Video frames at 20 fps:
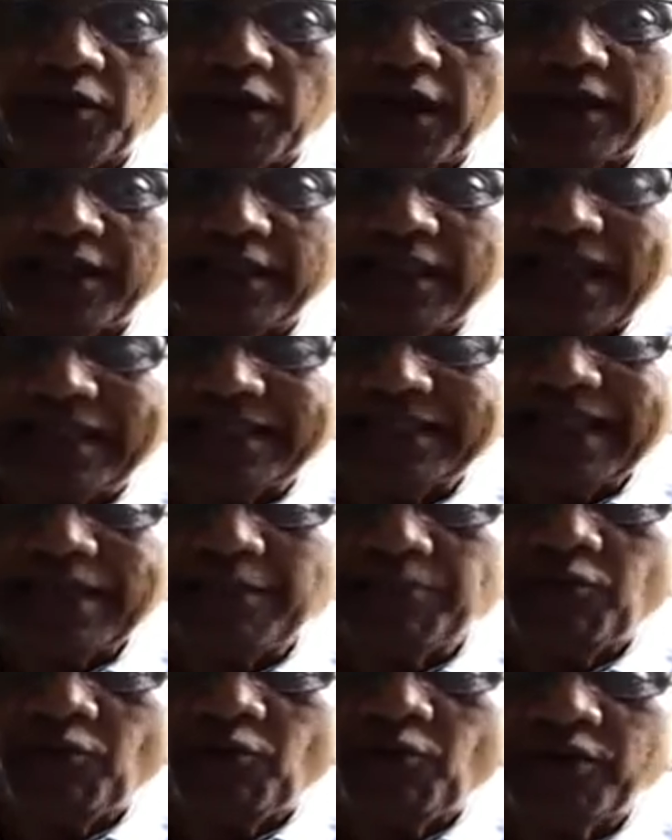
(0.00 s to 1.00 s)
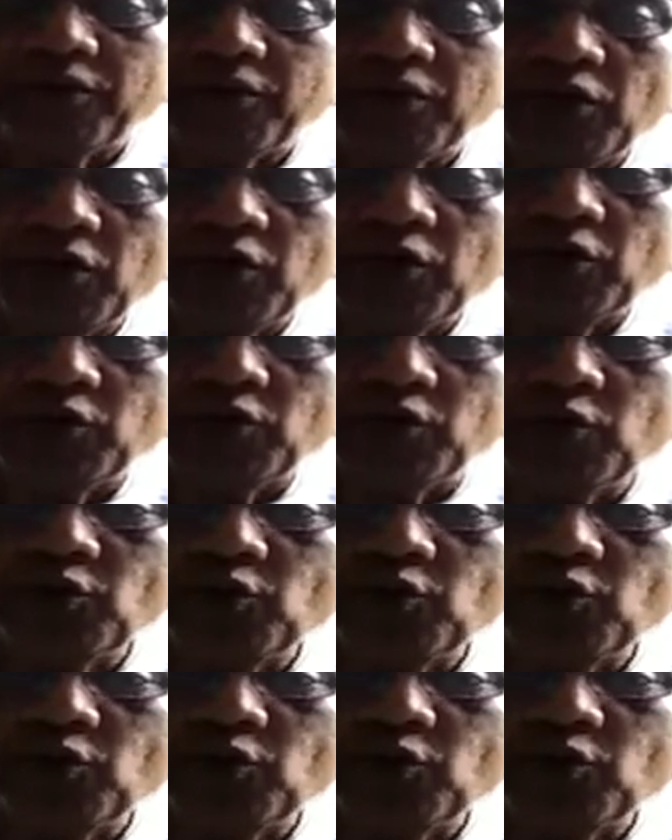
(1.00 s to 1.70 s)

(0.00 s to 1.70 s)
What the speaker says: And at that point, you